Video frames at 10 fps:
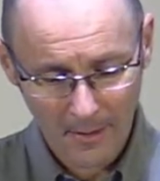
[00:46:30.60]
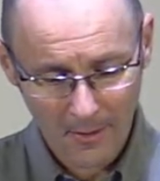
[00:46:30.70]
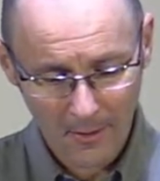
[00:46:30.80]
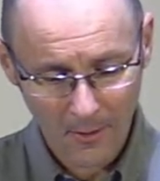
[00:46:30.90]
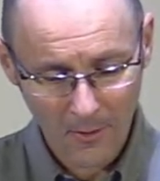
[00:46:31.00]

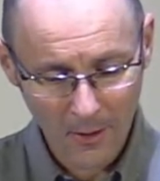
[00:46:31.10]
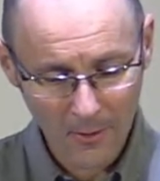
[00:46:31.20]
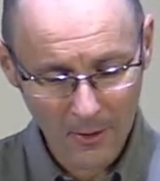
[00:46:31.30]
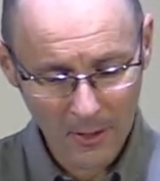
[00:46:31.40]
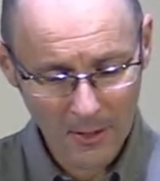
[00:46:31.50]
who
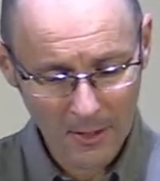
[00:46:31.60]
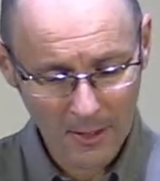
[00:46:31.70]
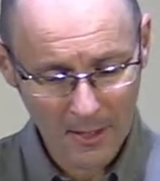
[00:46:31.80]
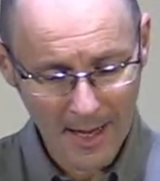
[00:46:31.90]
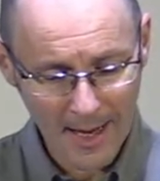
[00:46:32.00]
knows us
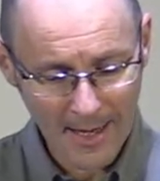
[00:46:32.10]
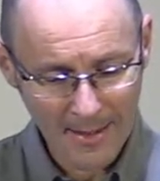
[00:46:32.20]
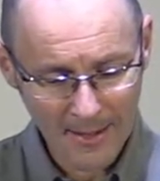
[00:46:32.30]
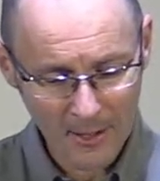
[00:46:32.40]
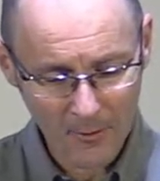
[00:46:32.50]
and
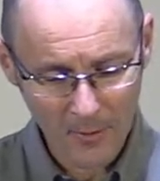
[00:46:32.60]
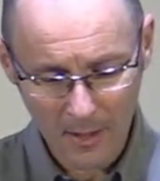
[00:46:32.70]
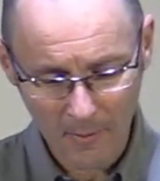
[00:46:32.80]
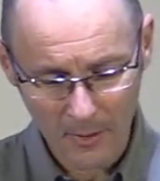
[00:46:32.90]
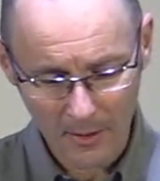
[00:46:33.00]
has
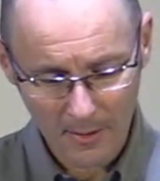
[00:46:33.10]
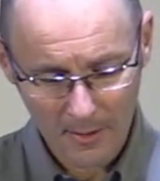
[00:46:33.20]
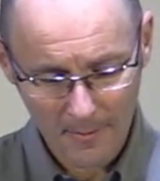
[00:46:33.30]
redeemed us,